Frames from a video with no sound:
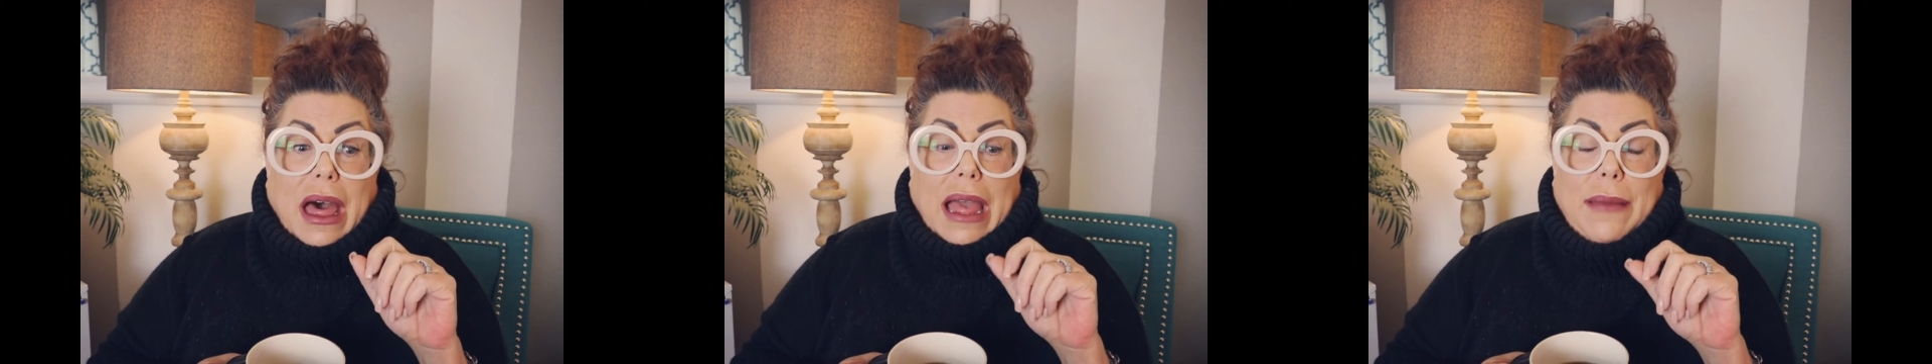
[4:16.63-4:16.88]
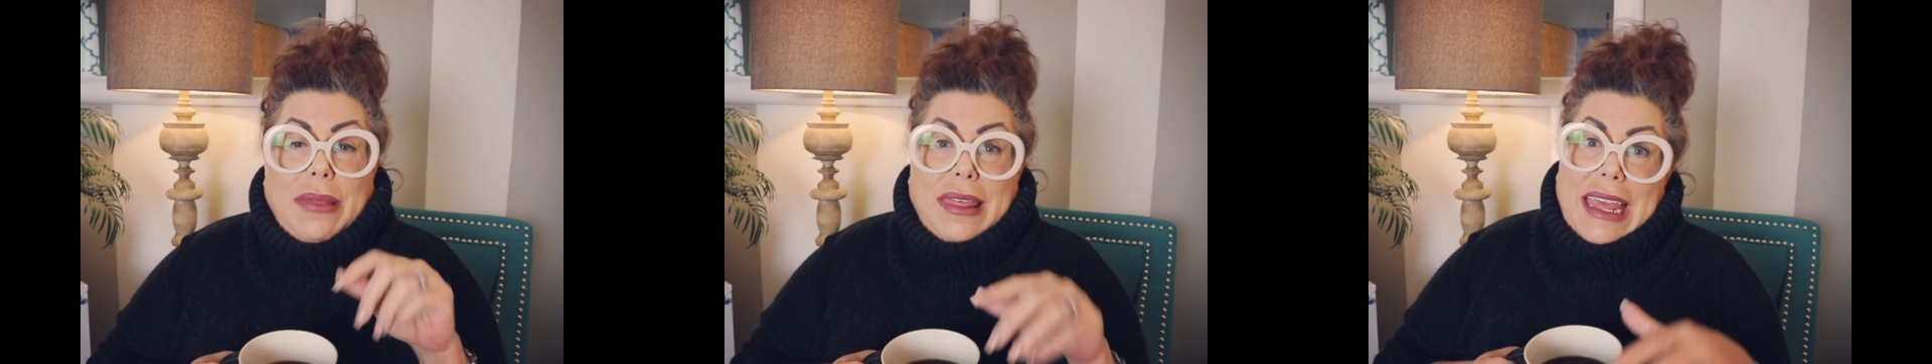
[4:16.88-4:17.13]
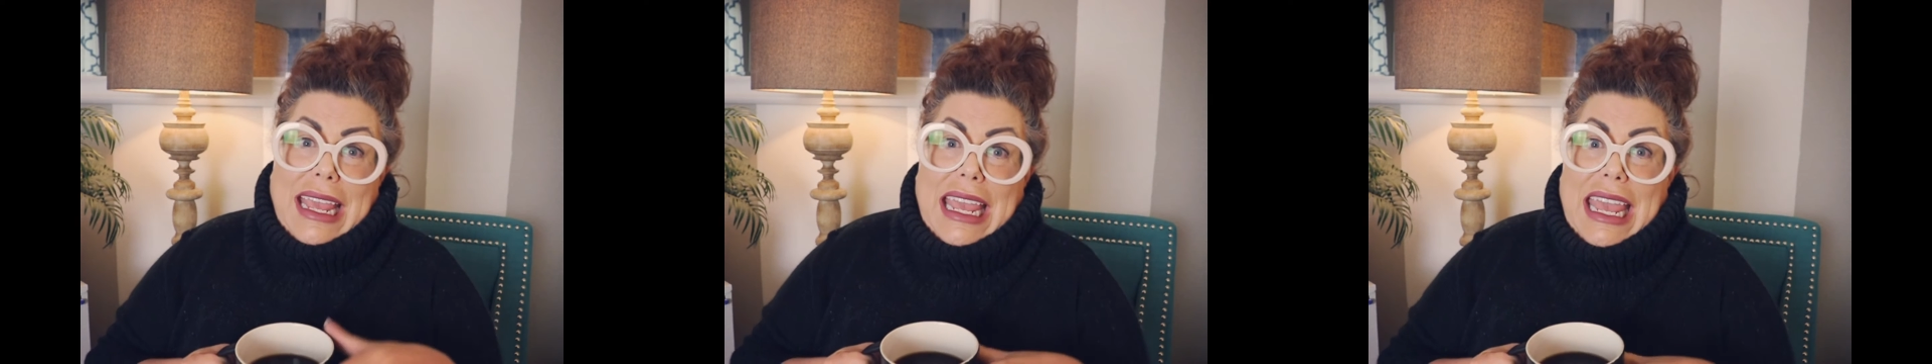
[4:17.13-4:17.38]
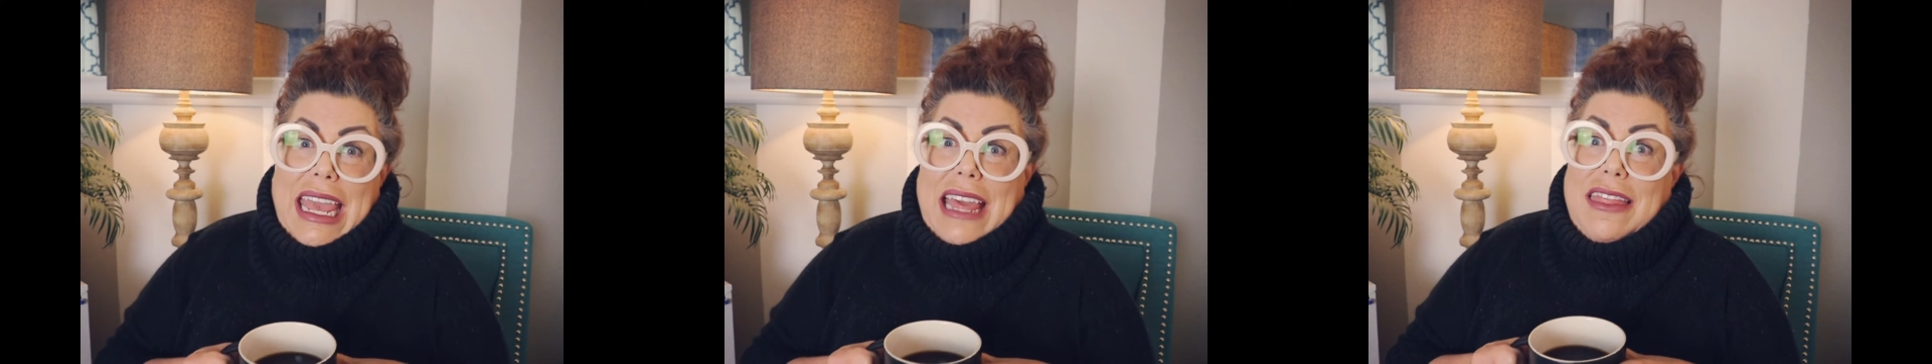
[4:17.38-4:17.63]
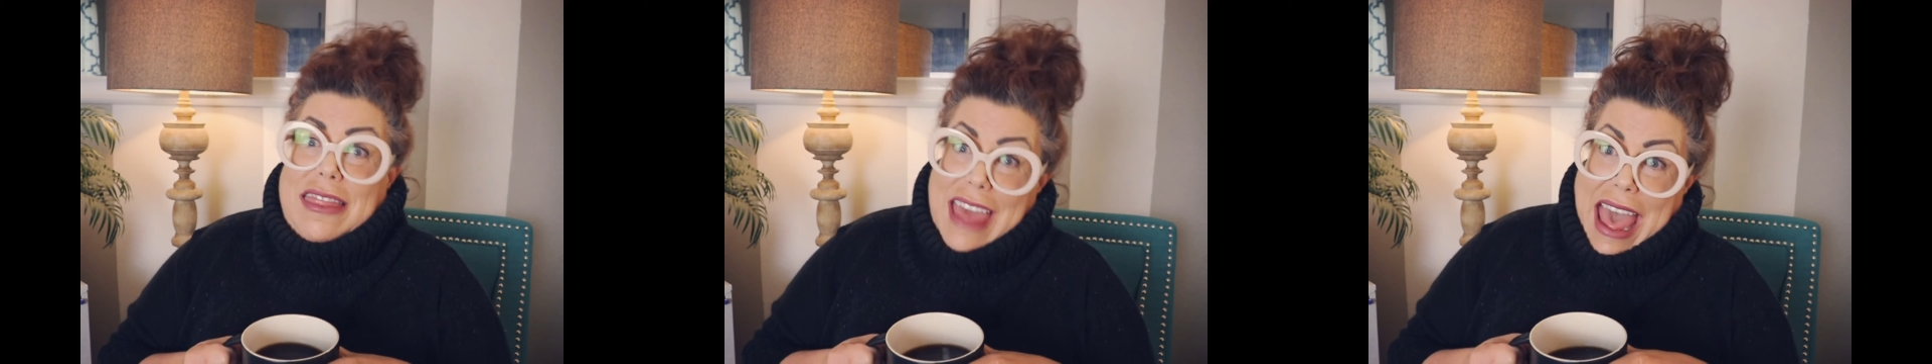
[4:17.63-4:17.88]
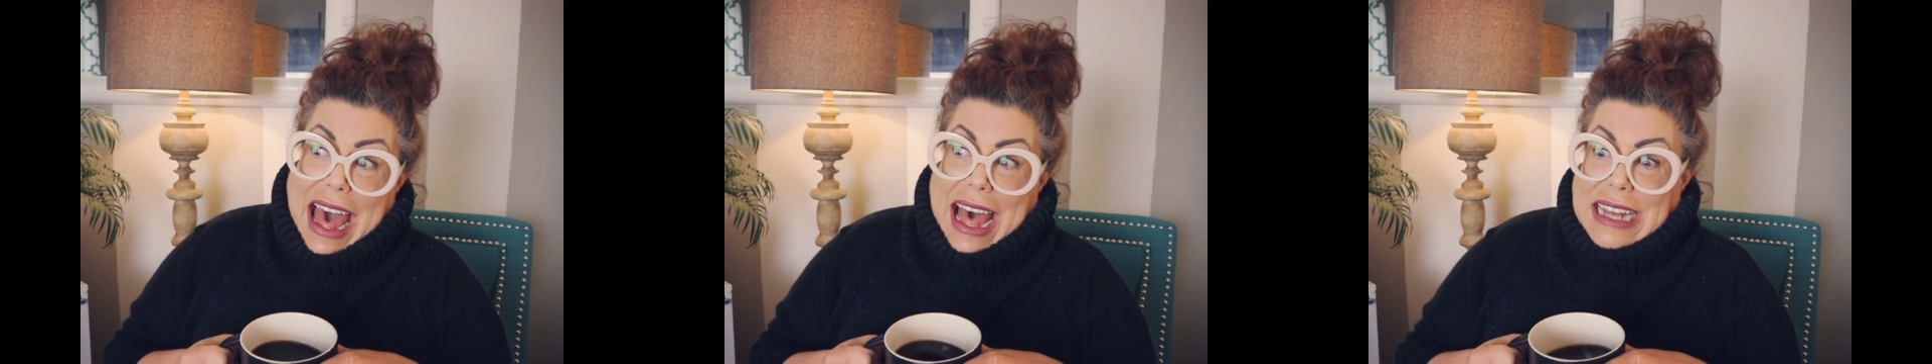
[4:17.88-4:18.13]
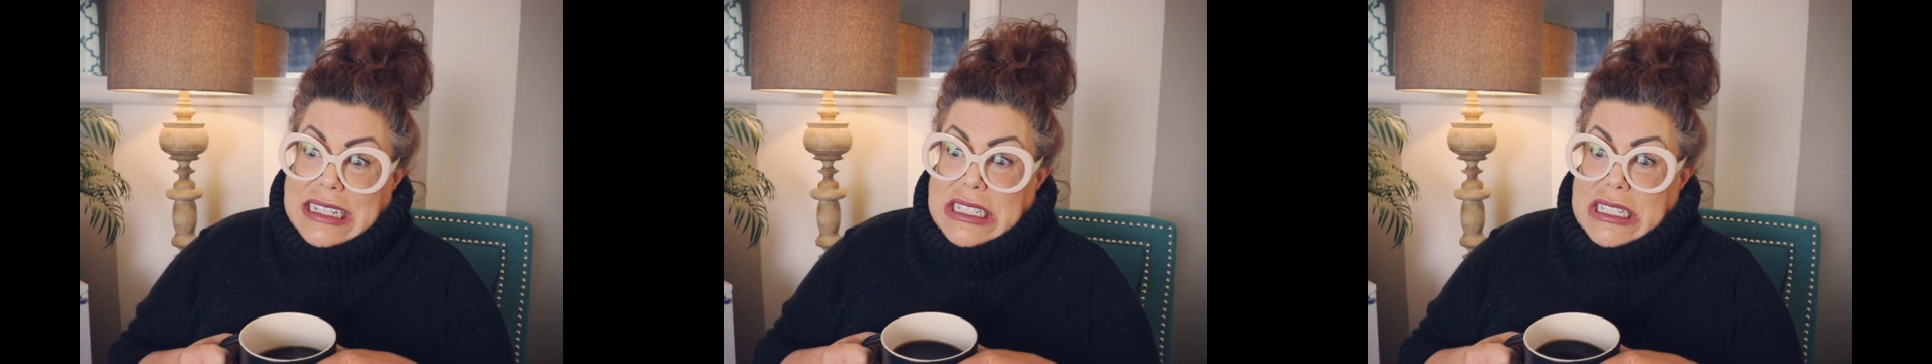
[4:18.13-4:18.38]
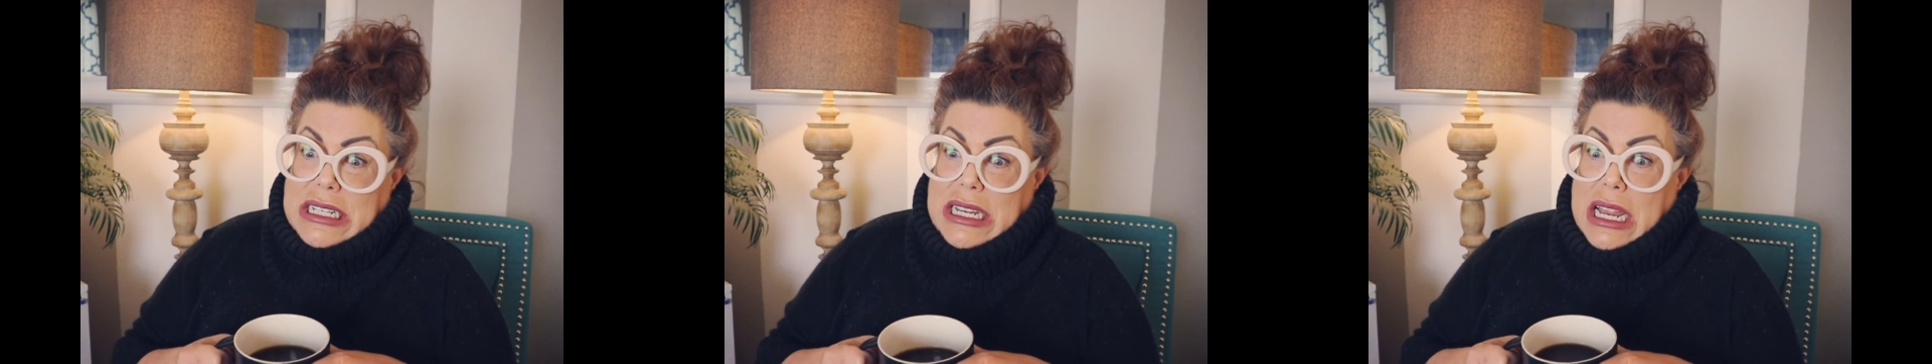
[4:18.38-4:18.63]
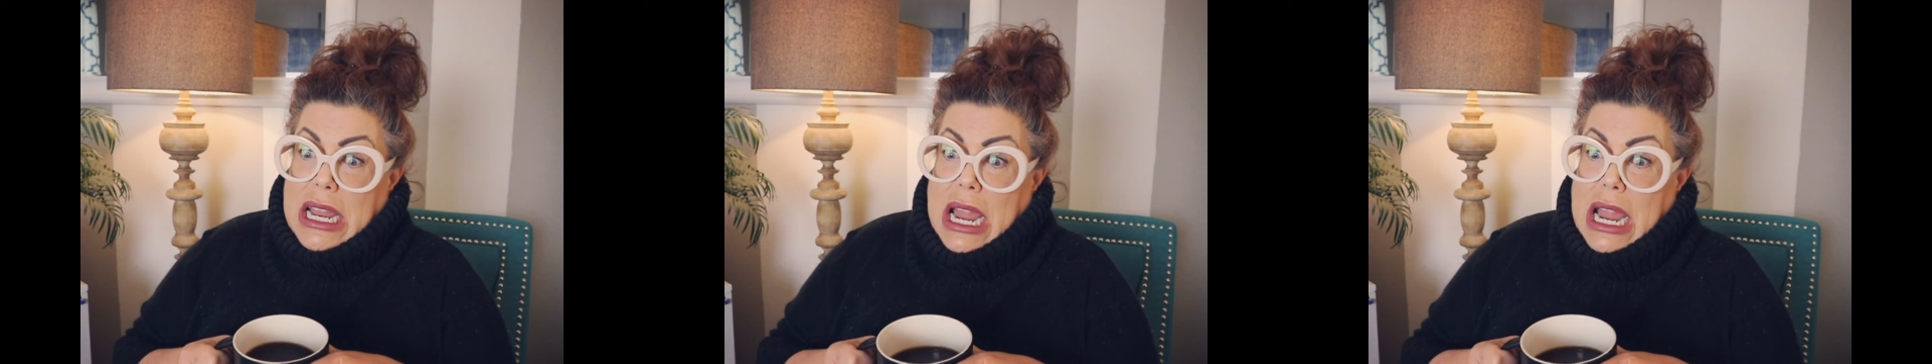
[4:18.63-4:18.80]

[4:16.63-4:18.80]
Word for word: I'm thinking that